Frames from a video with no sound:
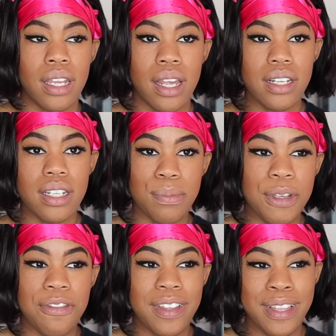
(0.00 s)
I just be
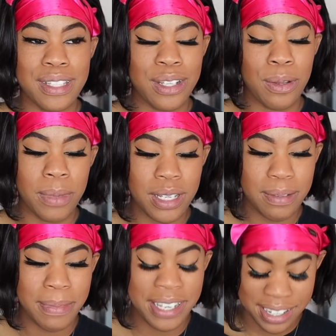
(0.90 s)
feeling so
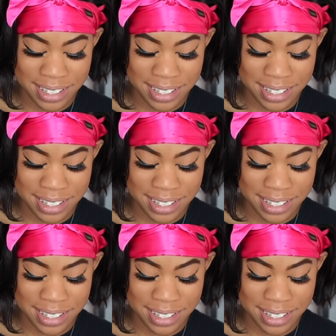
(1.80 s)
much better.